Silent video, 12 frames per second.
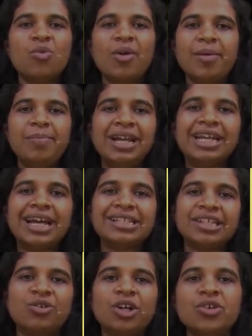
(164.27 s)
When beta
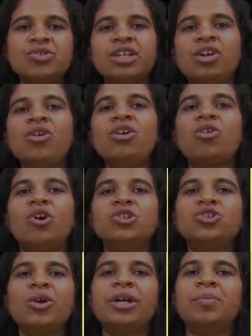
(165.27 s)
is equal to 0,
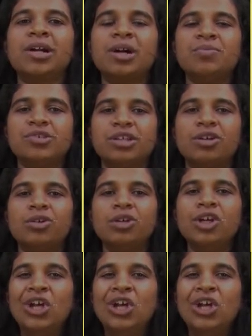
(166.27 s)
also it becomes 0.